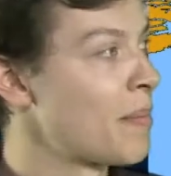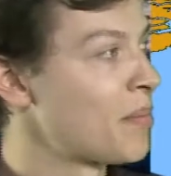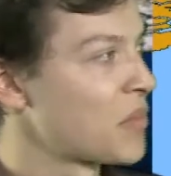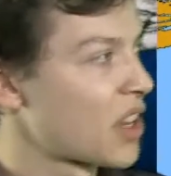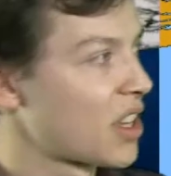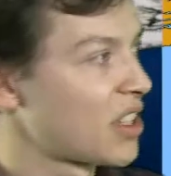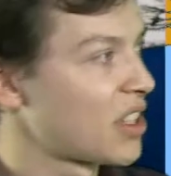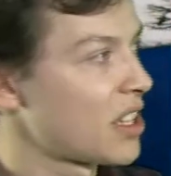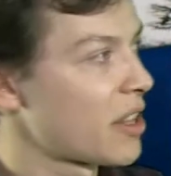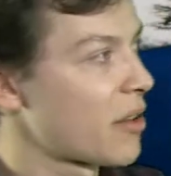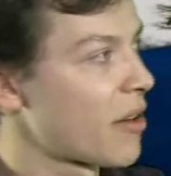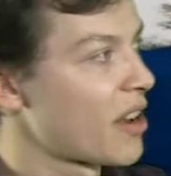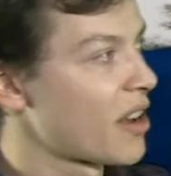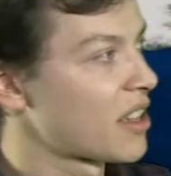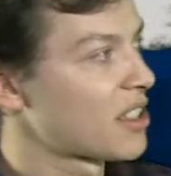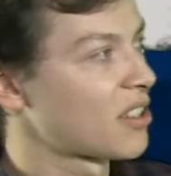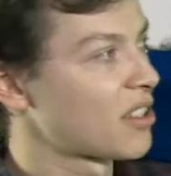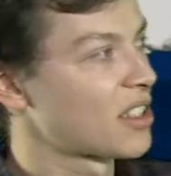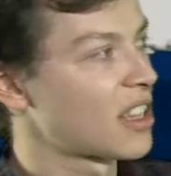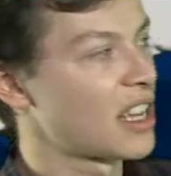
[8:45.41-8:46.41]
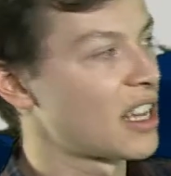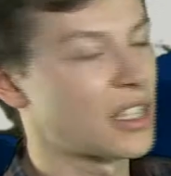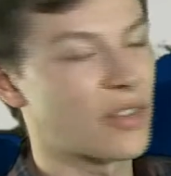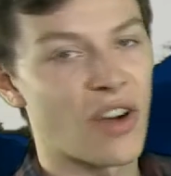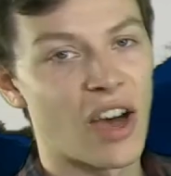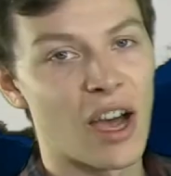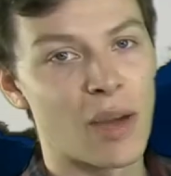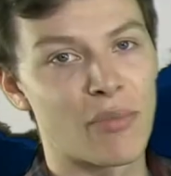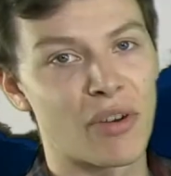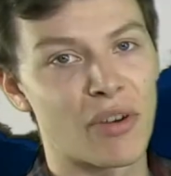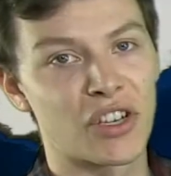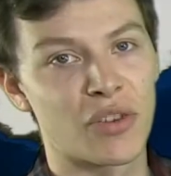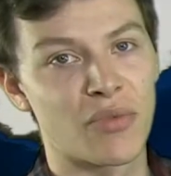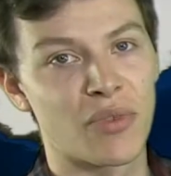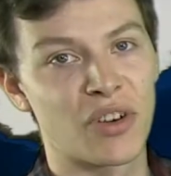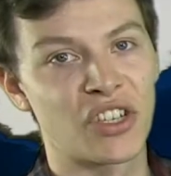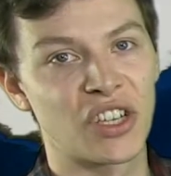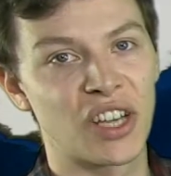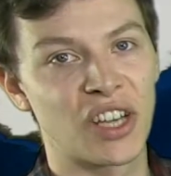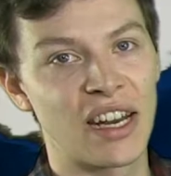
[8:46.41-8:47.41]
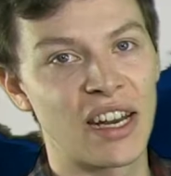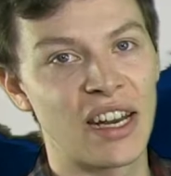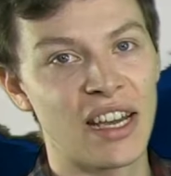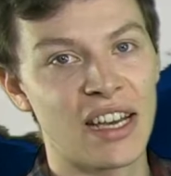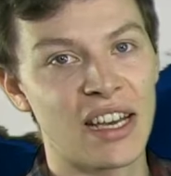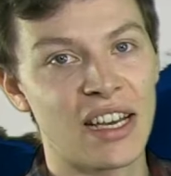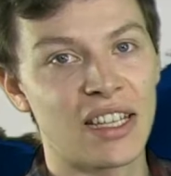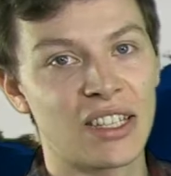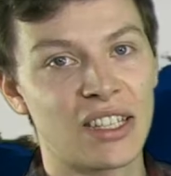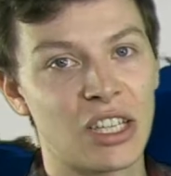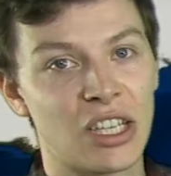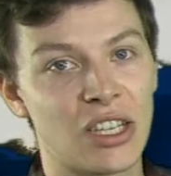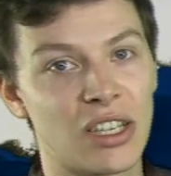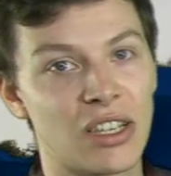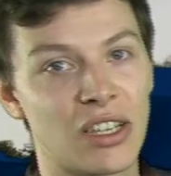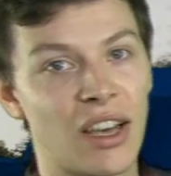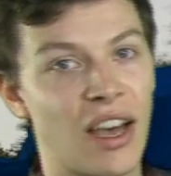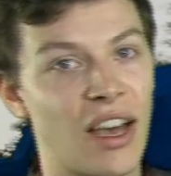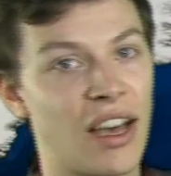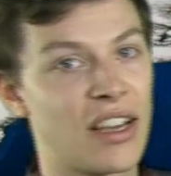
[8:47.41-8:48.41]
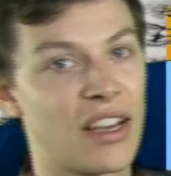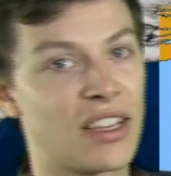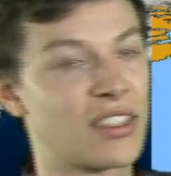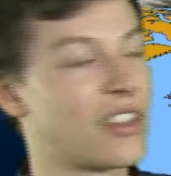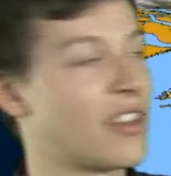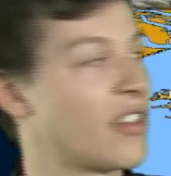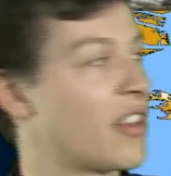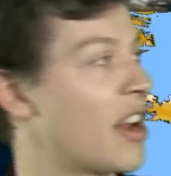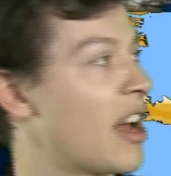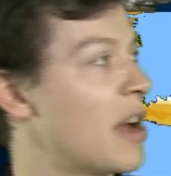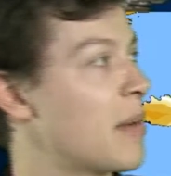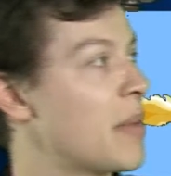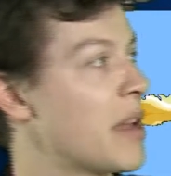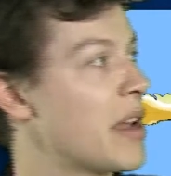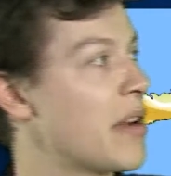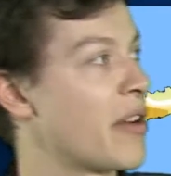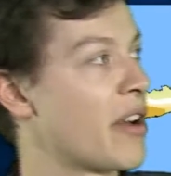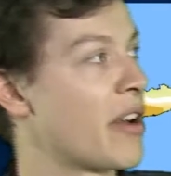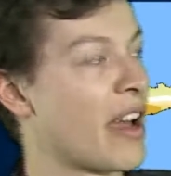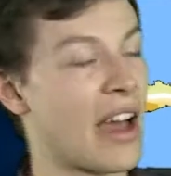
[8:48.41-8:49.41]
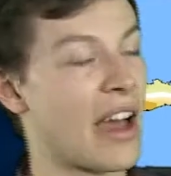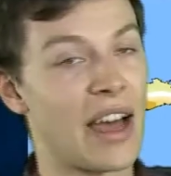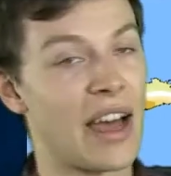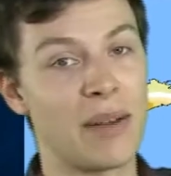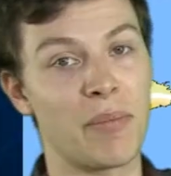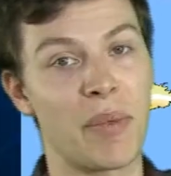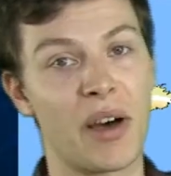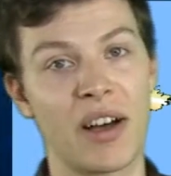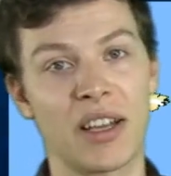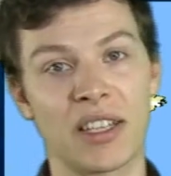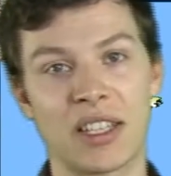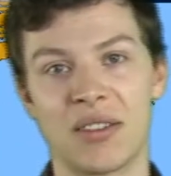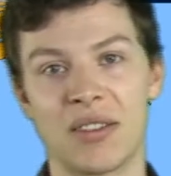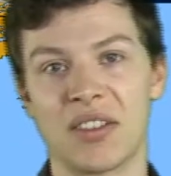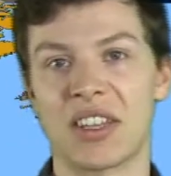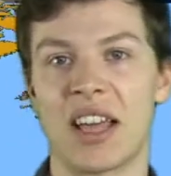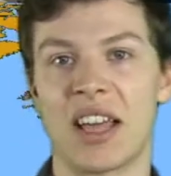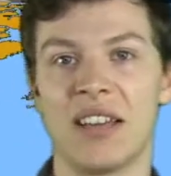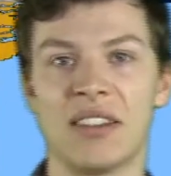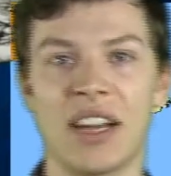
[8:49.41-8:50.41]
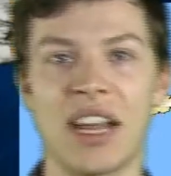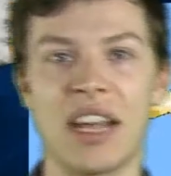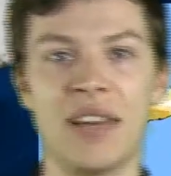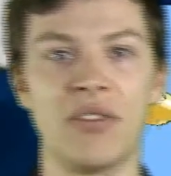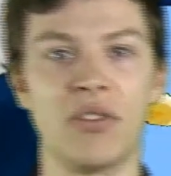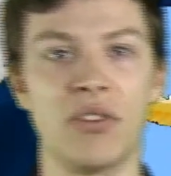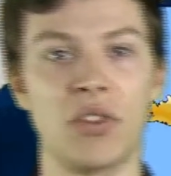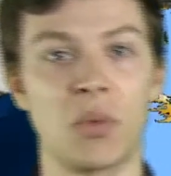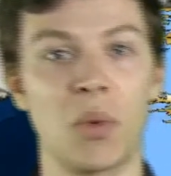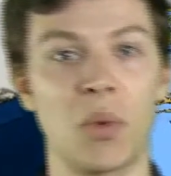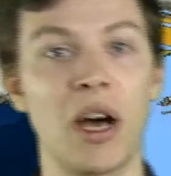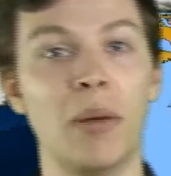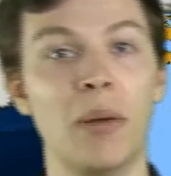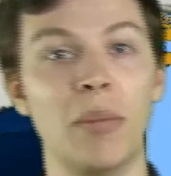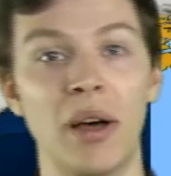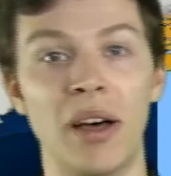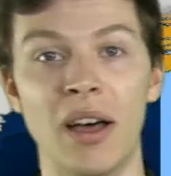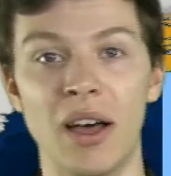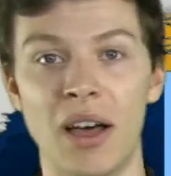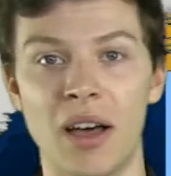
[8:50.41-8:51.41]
You can see there are still signs of high pressure ridging in to southern Iberia and parts of Scandinavia as well, but